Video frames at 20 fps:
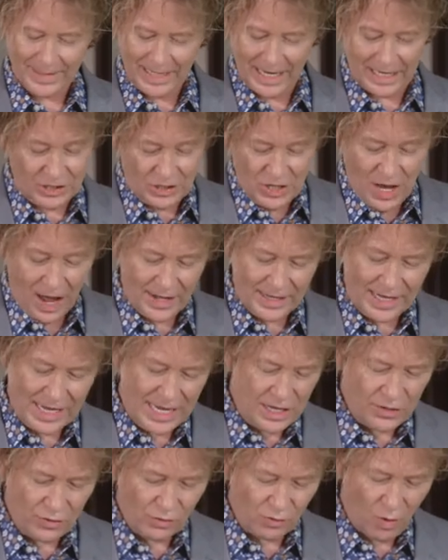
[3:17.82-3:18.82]
It's not
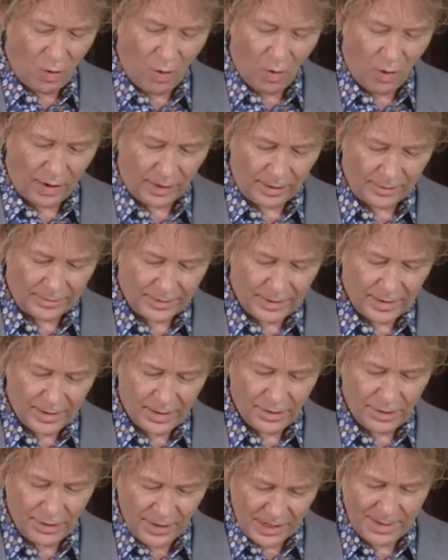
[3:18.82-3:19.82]
either or.
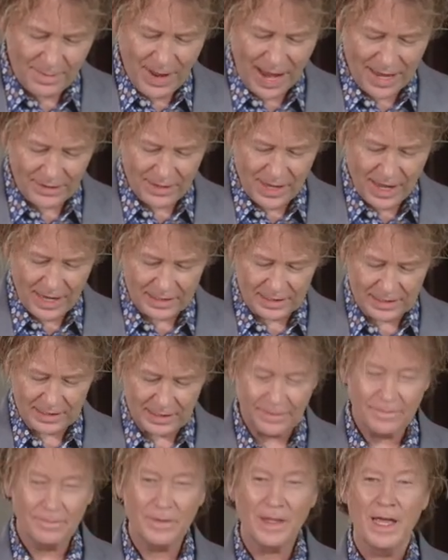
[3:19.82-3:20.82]
Think about this
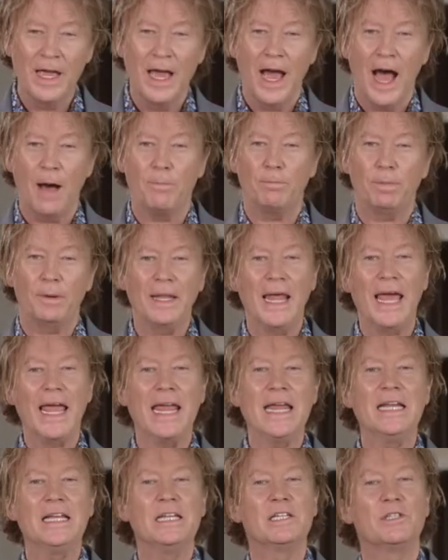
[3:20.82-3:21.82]
a
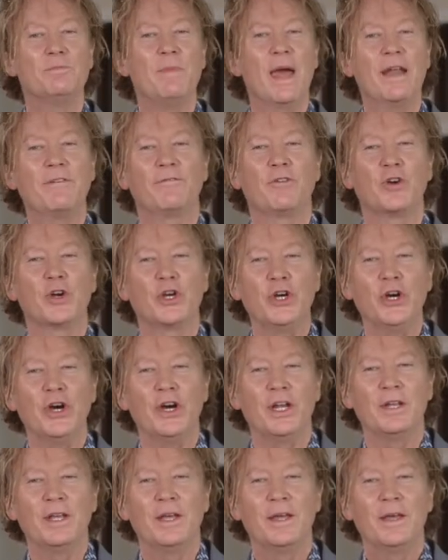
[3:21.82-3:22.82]
plane is meant for
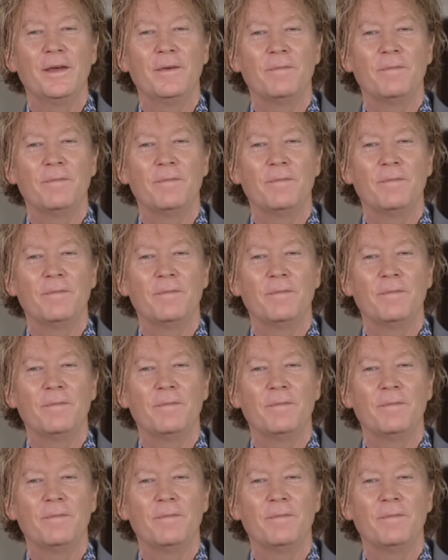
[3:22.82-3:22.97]
good,